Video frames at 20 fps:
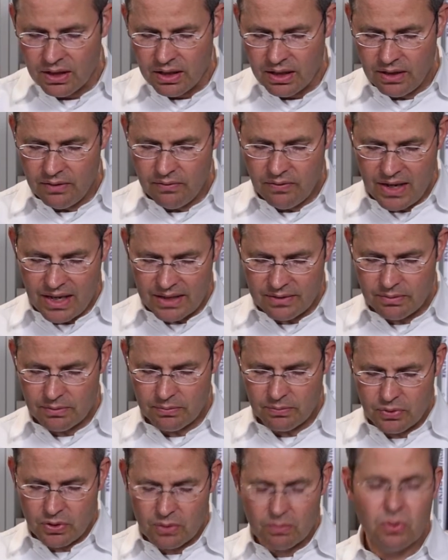
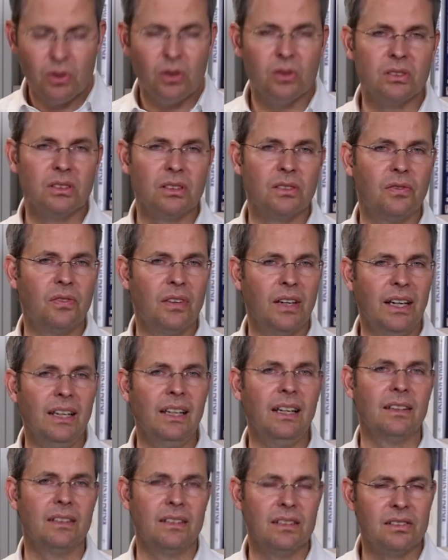investment proposals
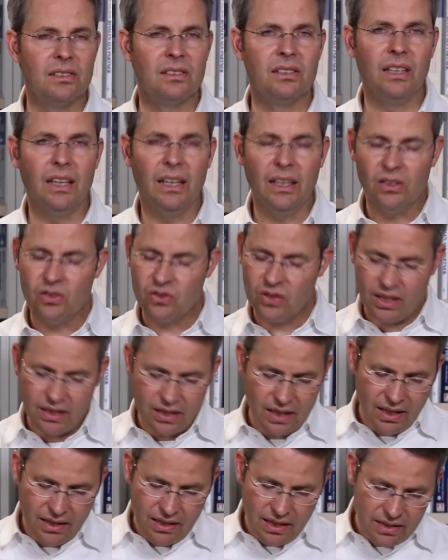fail at this stage,
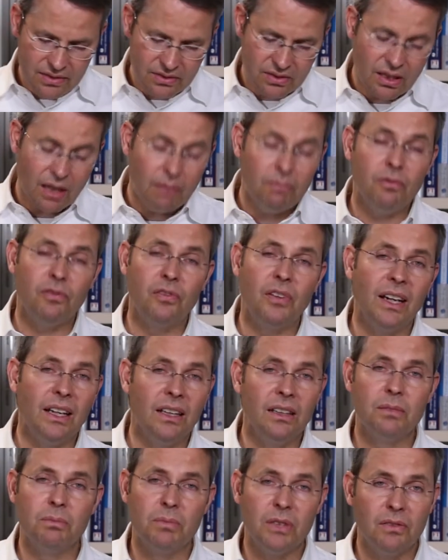and some
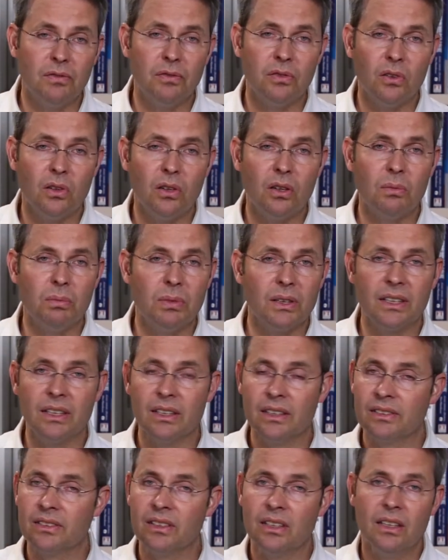failed before
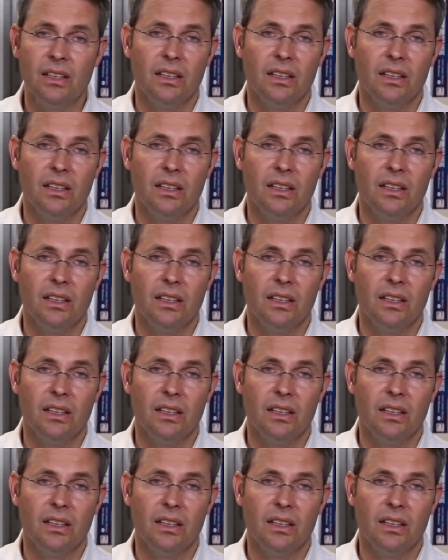because